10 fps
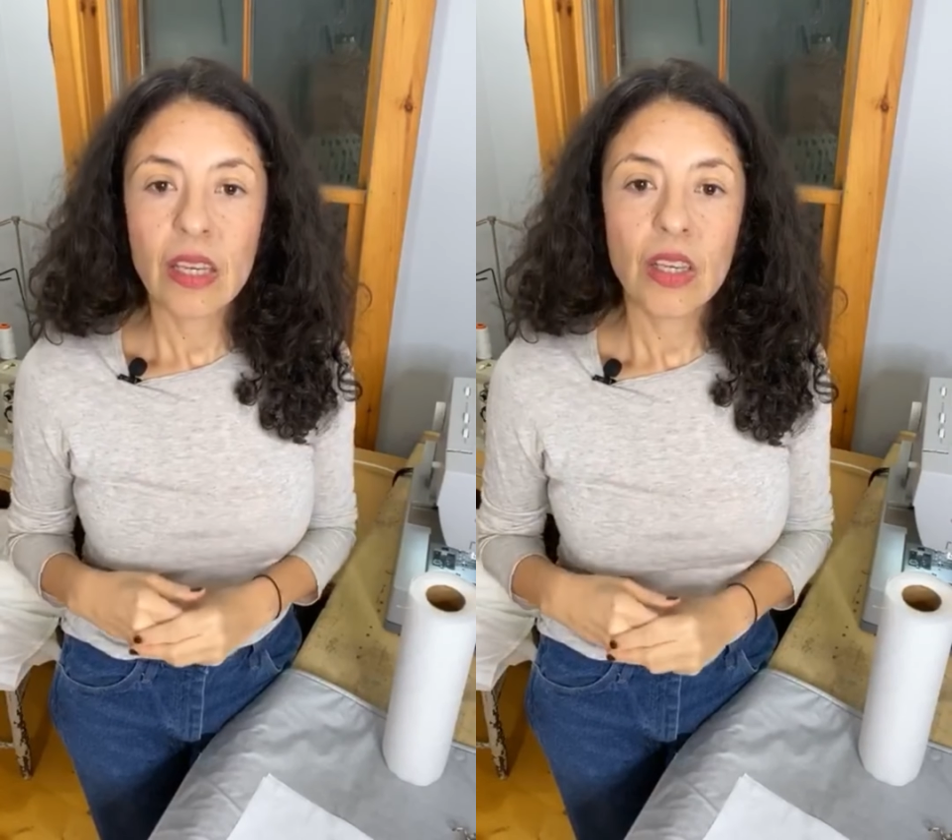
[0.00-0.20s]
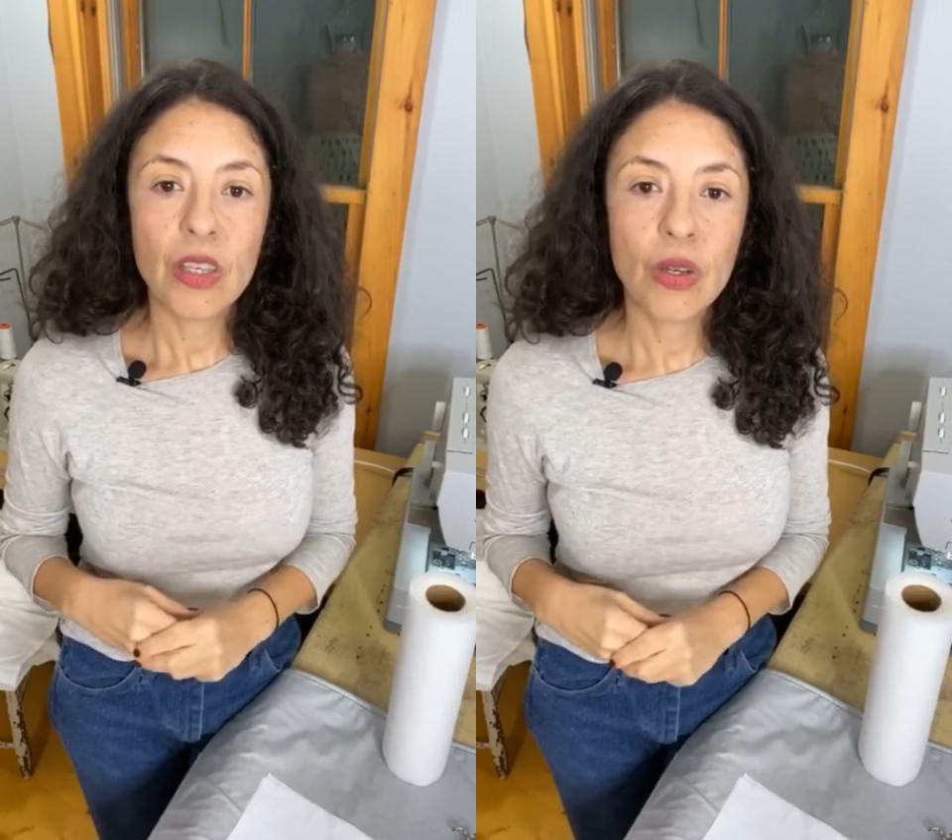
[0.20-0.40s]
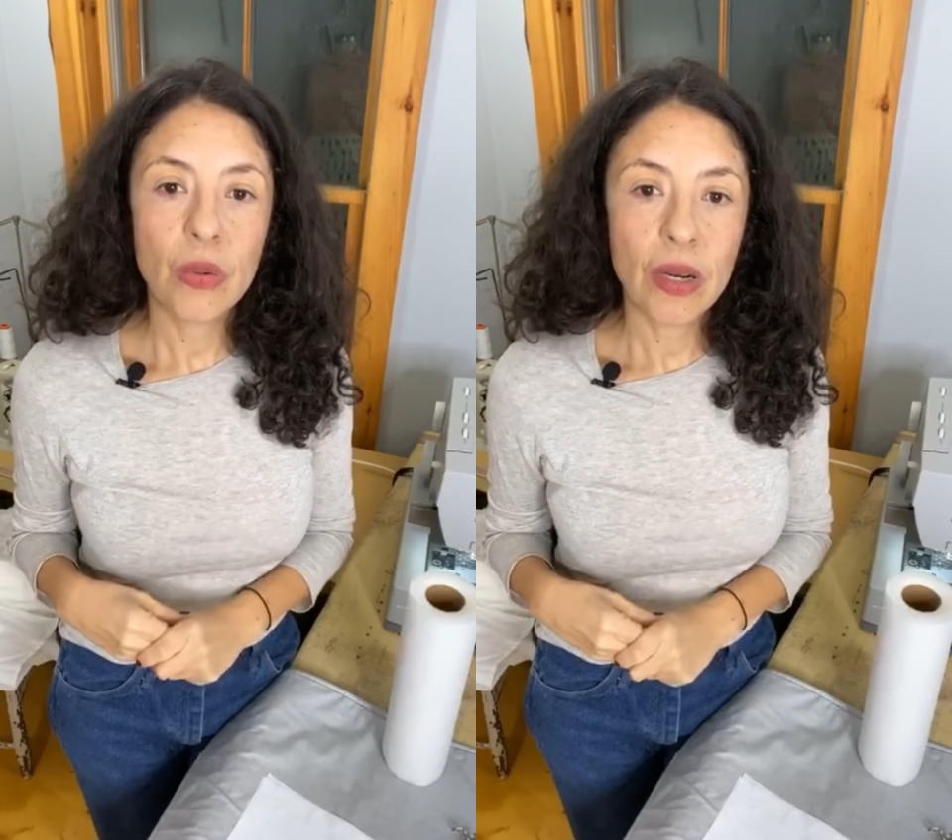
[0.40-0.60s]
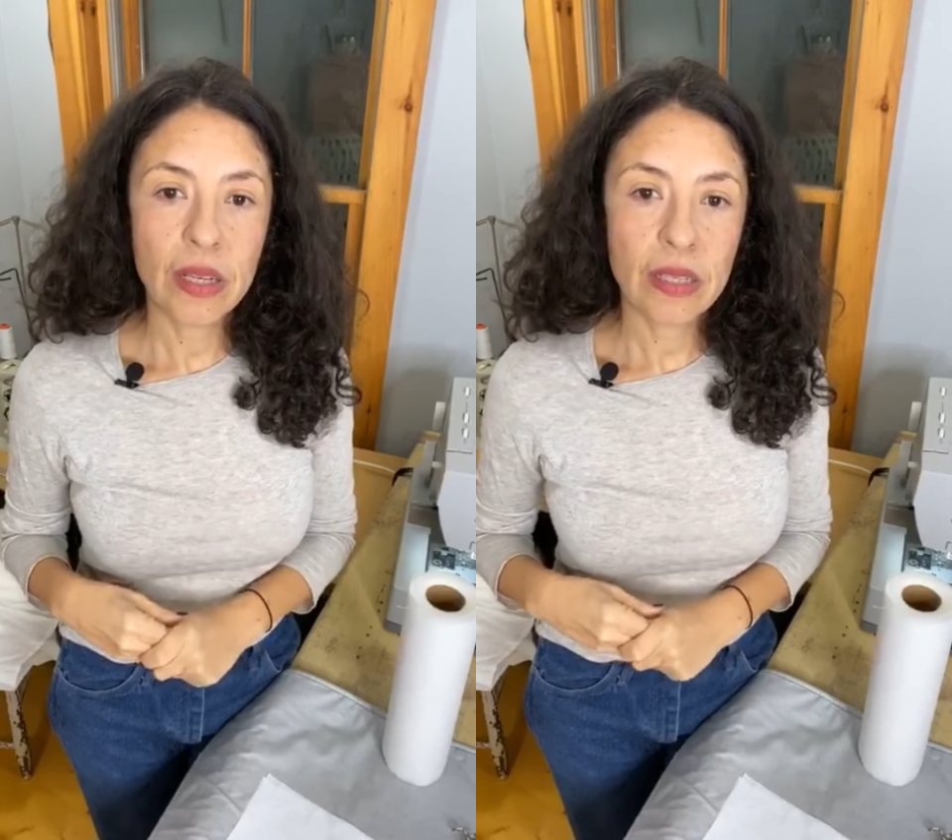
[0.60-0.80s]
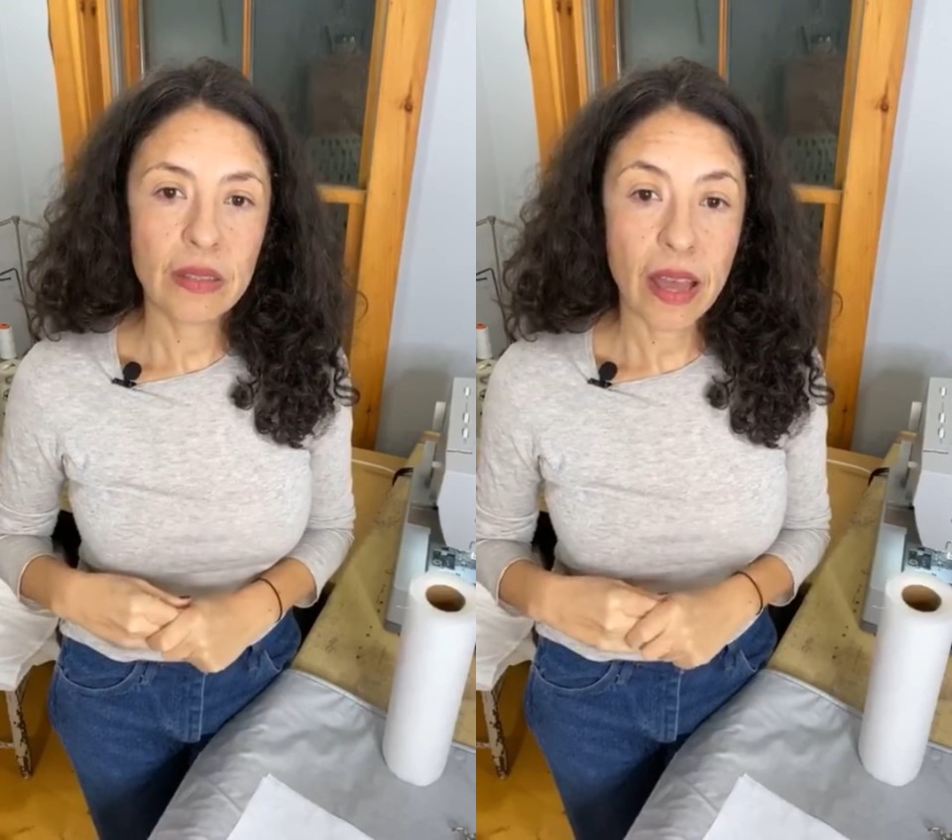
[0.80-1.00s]
you
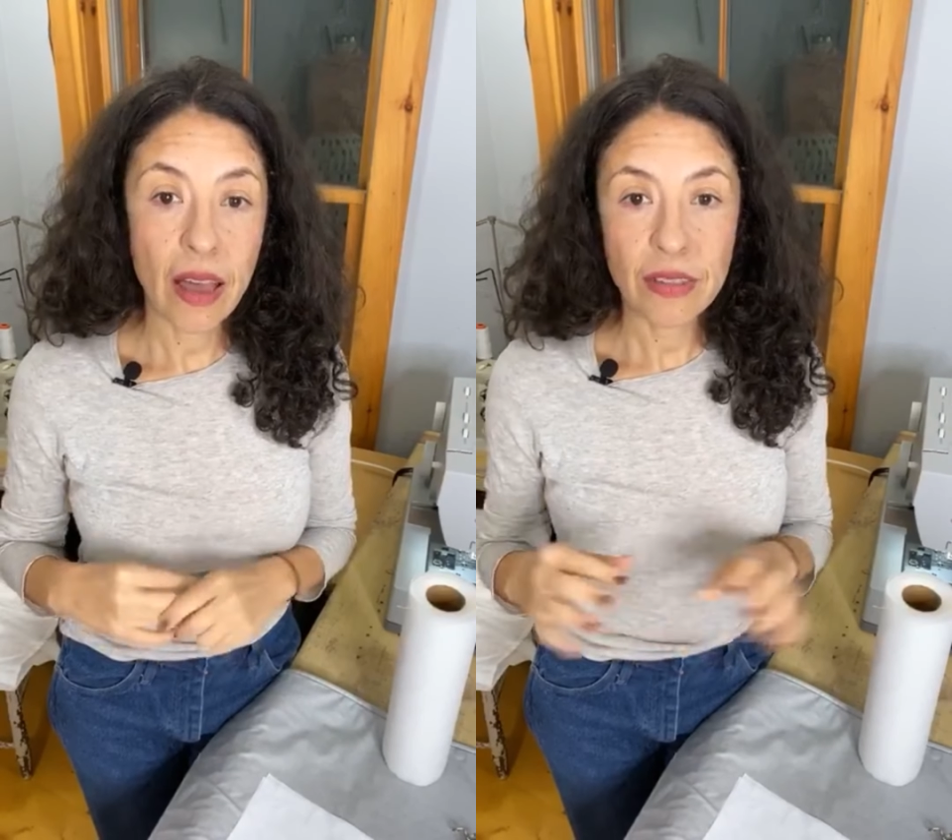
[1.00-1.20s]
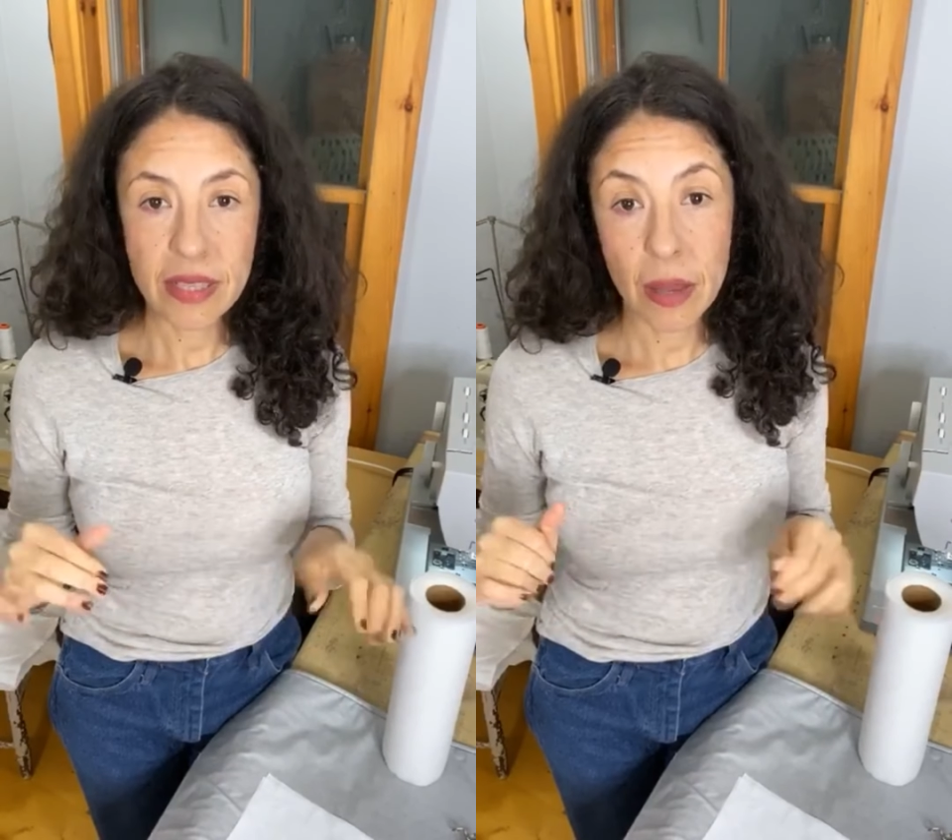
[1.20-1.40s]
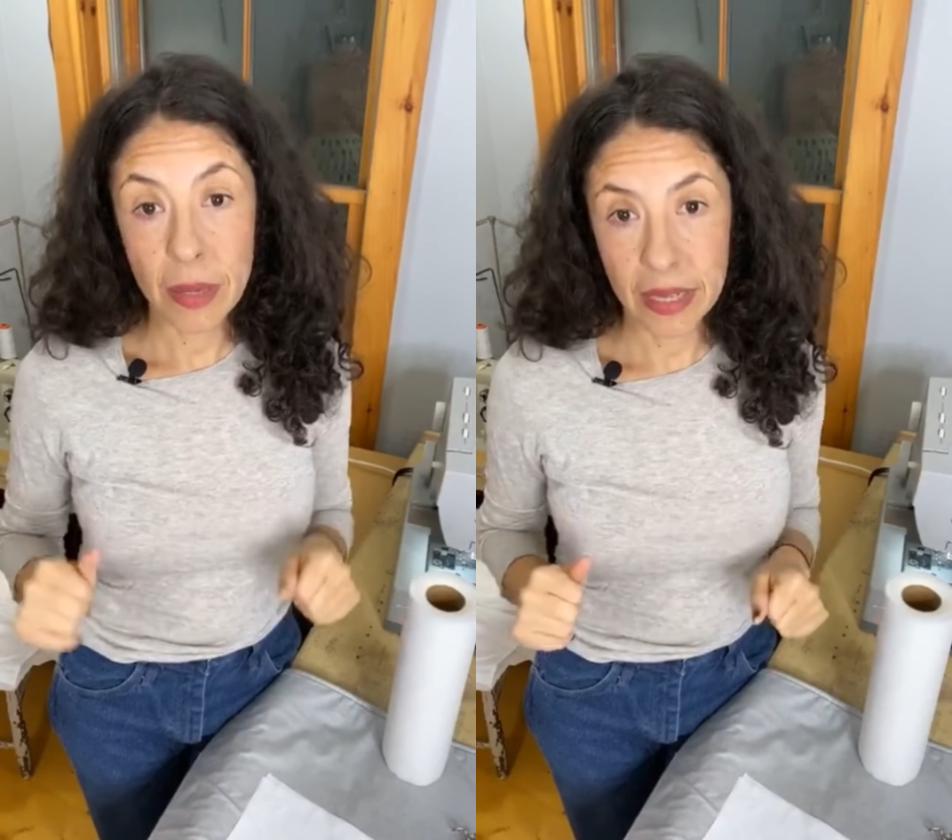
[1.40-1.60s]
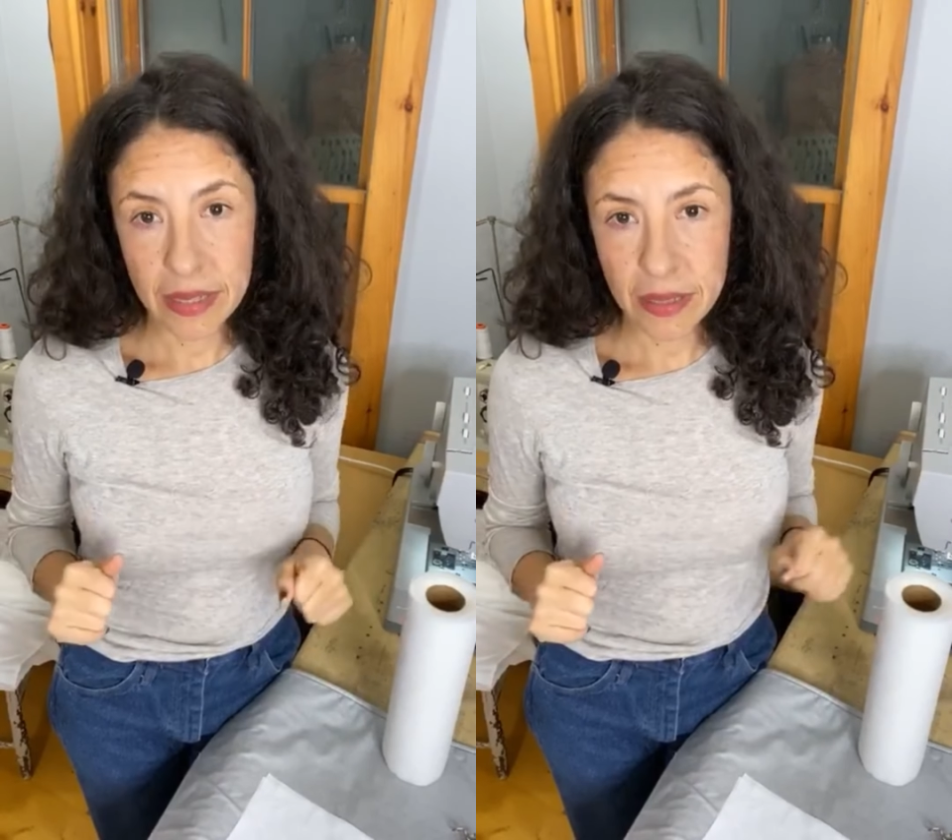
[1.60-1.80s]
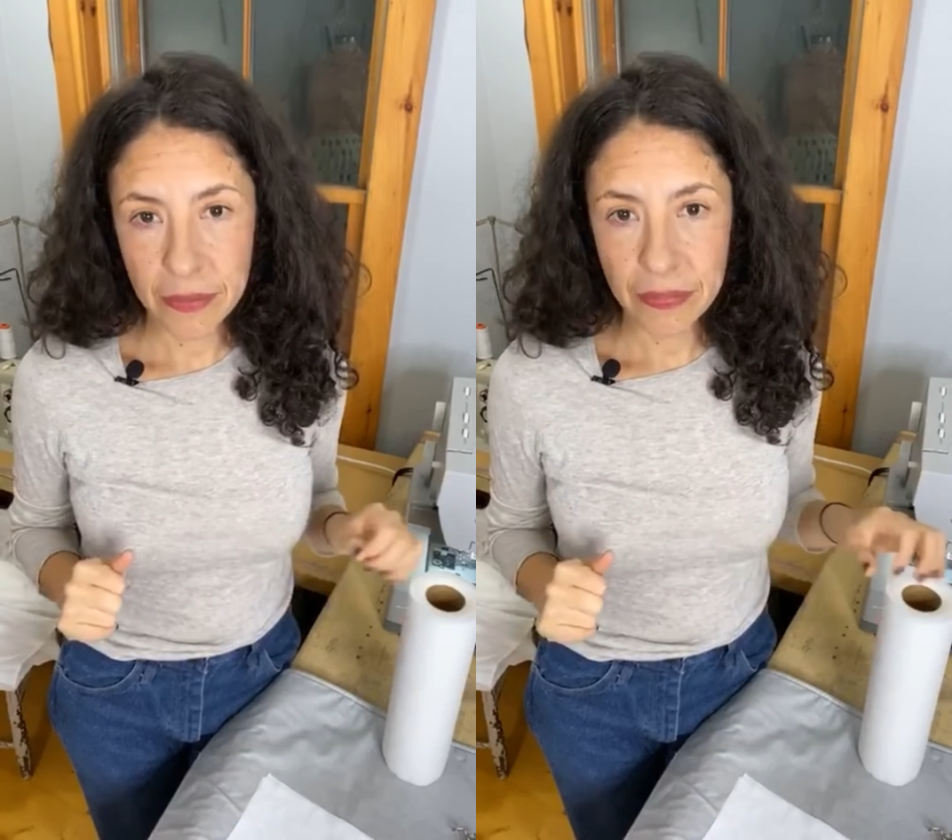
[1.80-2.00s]
want to have a
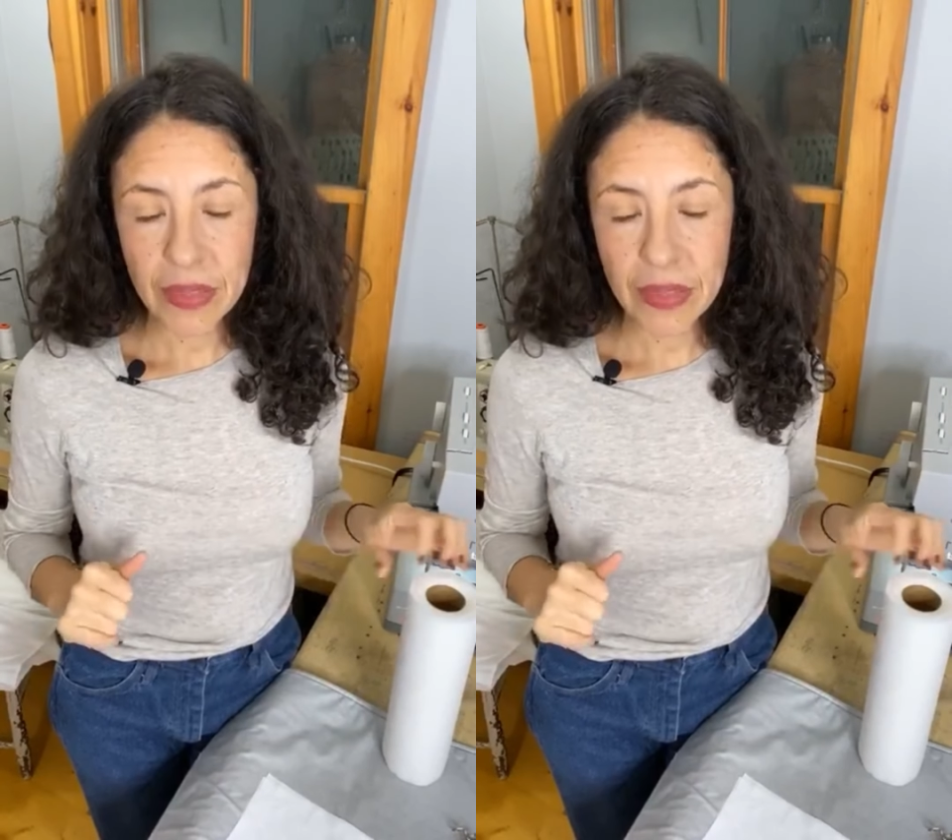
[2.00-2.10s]
stabilizer.